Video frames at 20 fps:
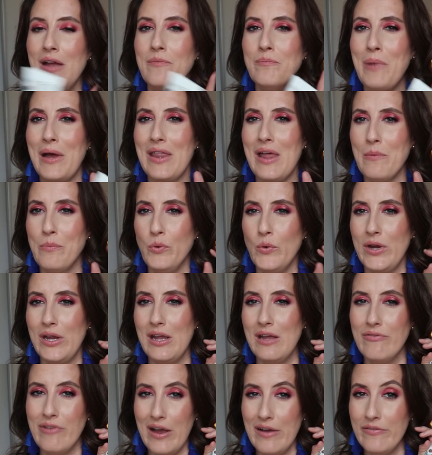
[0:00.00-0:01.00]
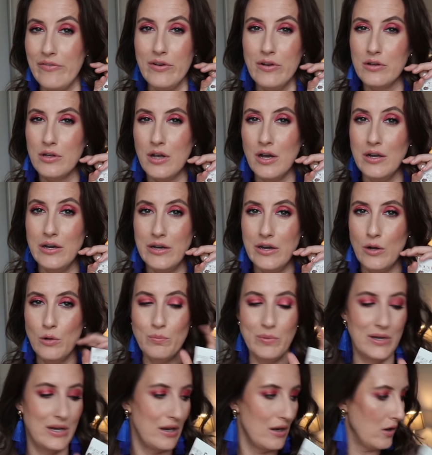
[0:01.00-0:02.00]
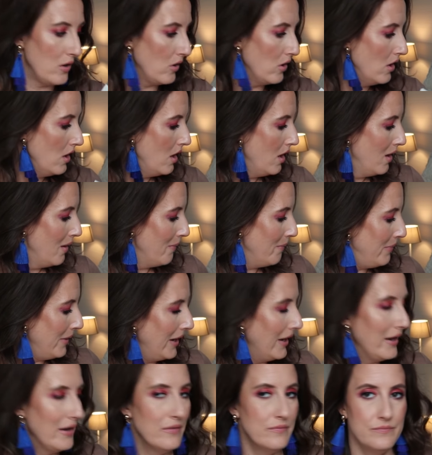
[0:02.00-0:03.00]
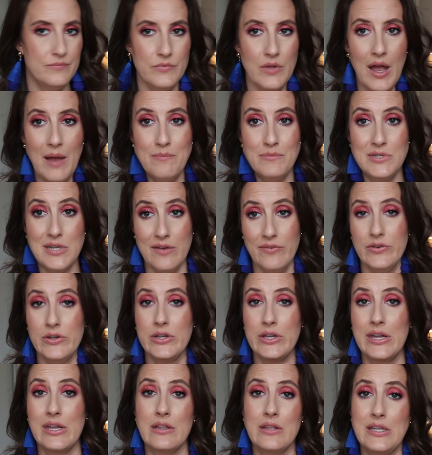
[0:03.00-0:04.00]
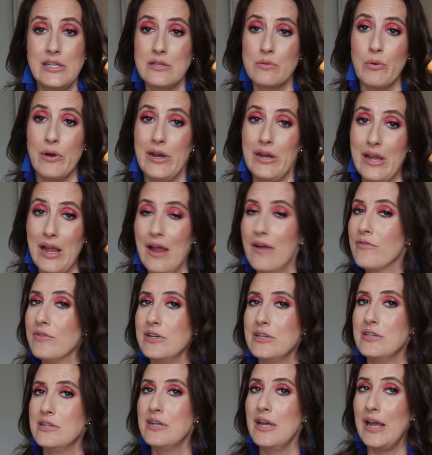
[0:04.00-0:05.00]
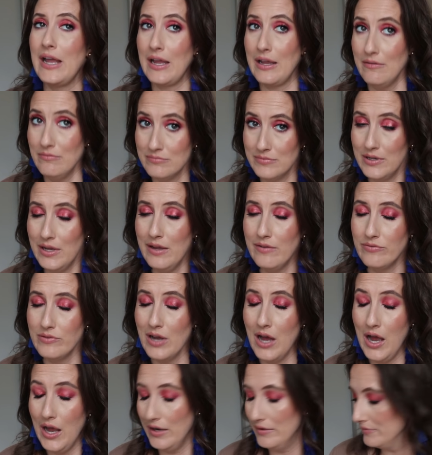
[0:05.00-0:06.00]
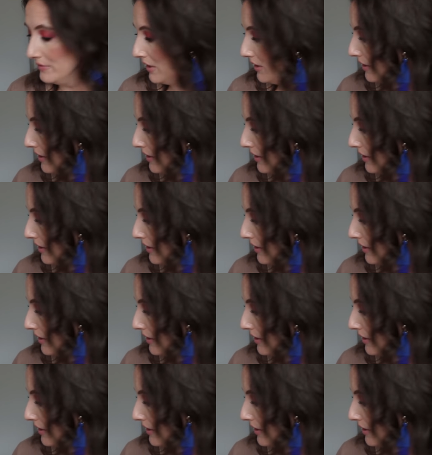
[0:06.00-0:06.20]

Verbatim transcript: by that point, if I've cut it open at all. But I'm definitely at least wearing it every day, if not.